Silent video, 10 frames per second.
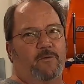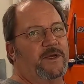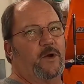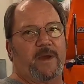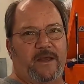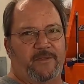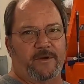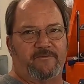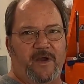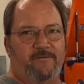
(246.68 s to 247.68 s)
We go back
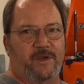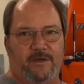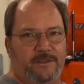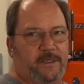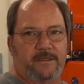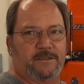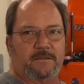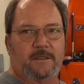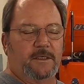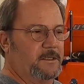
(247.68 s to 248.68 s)
35 years, and
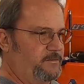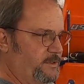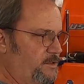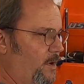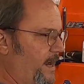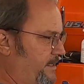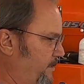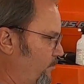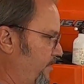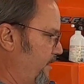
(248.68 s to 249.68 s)
there's no
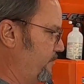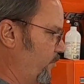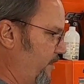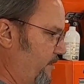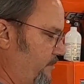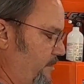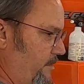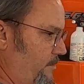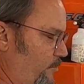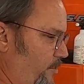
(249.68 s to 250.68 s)
idea where
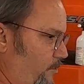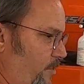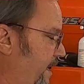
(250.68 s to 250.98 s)
it